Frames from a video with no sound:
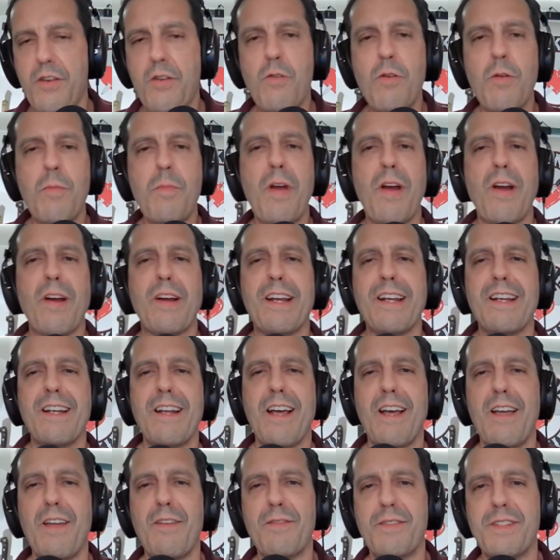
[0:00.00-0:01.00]
new American
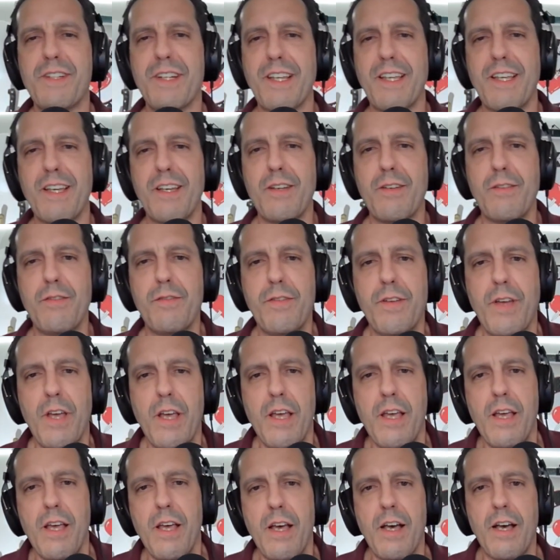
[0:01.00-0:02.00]
knife to give
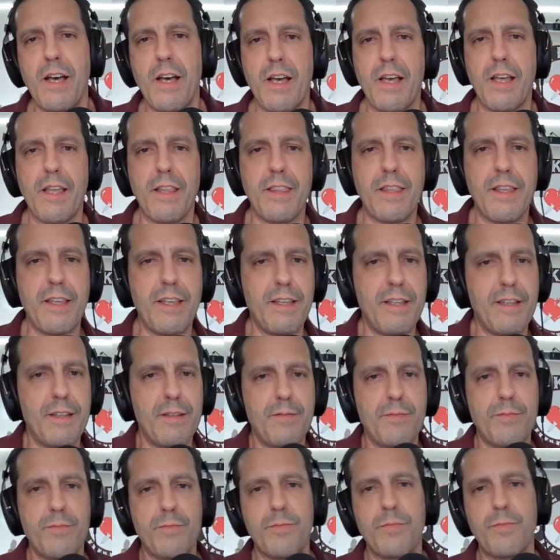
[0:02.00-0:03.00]
uh,
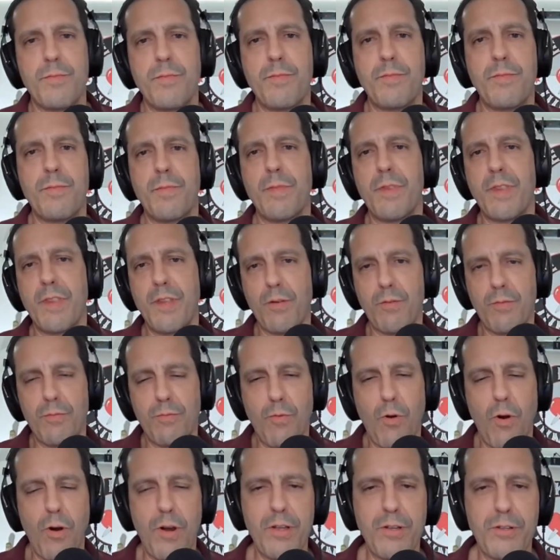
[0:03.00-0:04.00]
the the
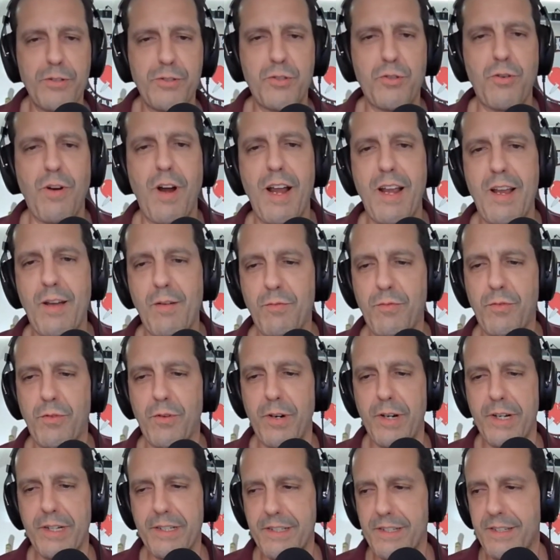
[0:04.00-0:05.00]
Royal
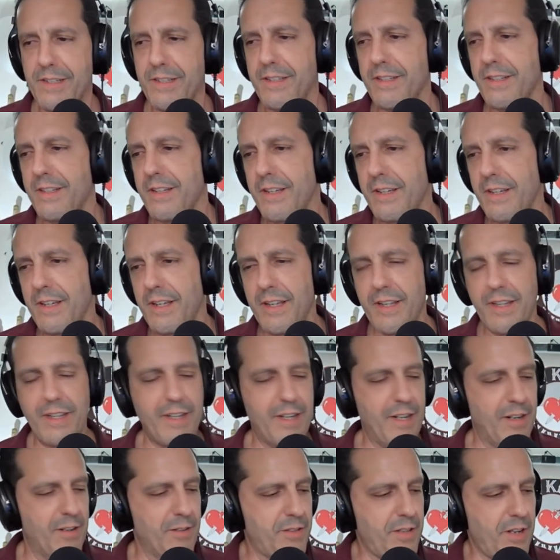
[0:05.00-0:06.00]
Triumvirate
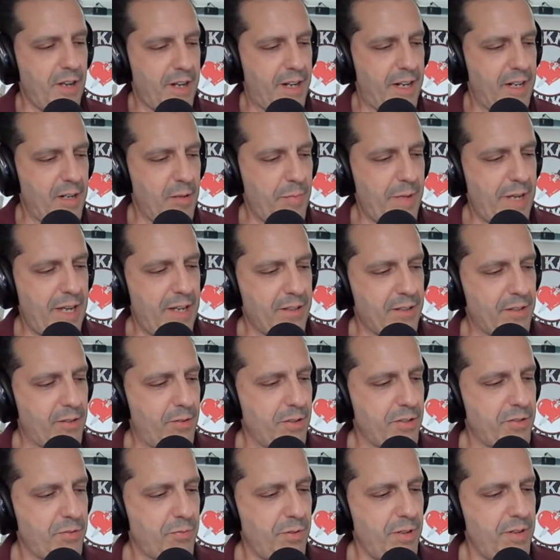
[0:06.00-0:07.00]
you know, talking about
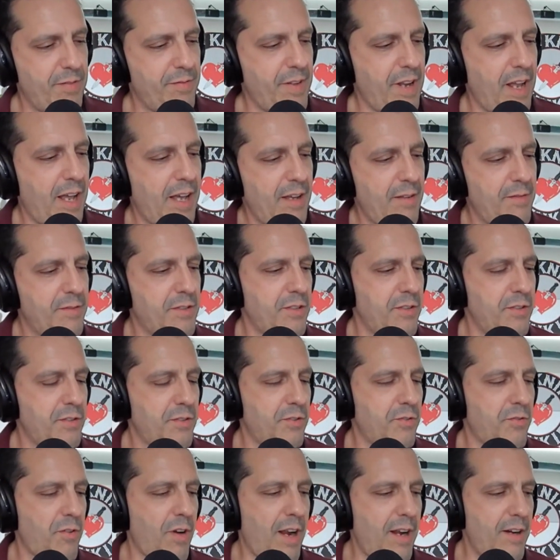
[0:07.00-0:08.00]
Chris Reeve knives,
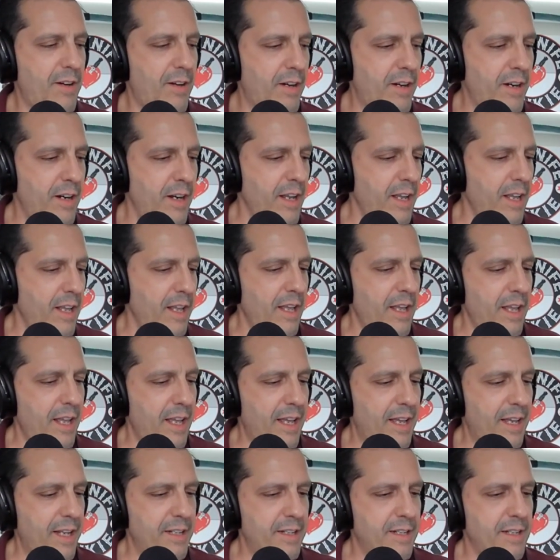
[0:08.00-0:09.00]
Strider,
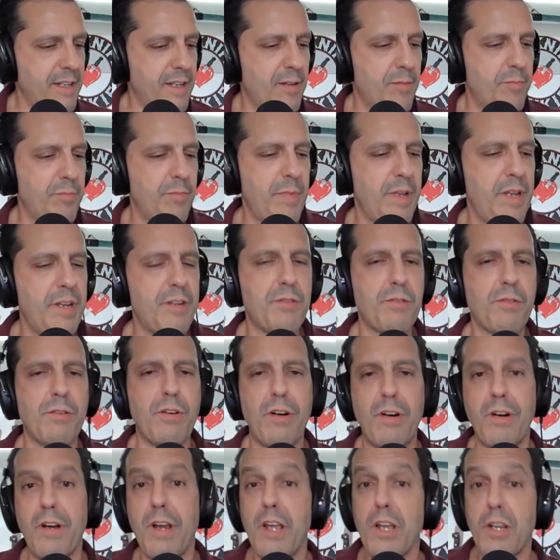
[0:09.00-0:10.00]
and um,
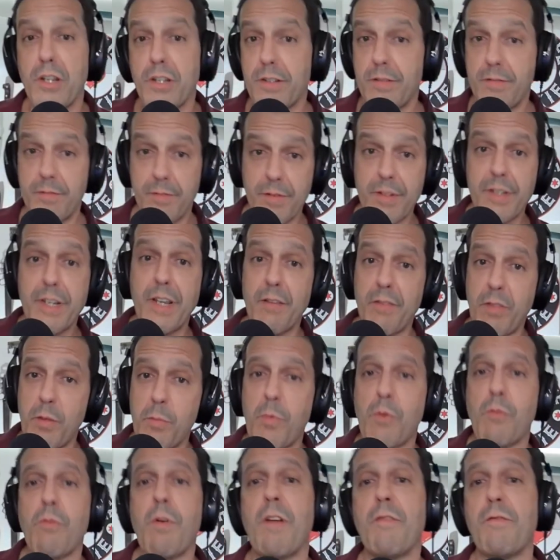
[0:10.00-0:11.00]
Hinderer give
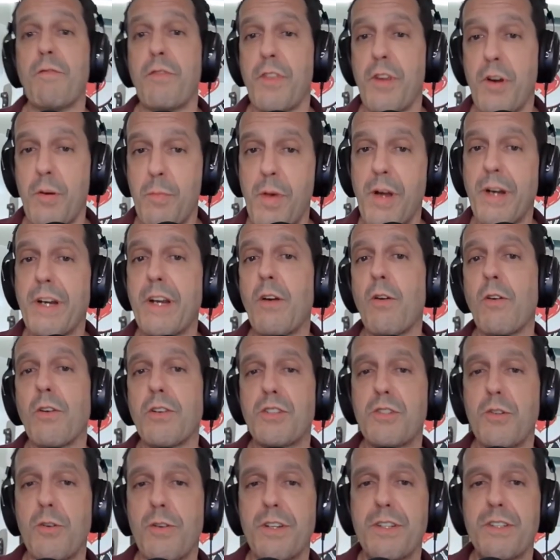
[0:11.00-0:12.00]
them a run for their money or
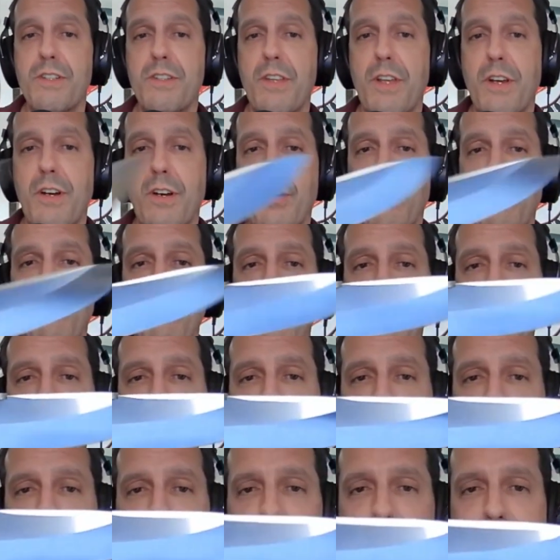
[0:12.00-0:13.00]
joins their crew.
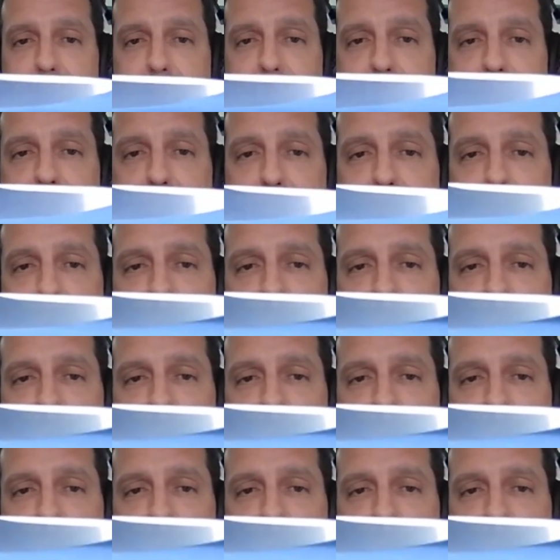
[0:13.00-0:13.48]
And it's the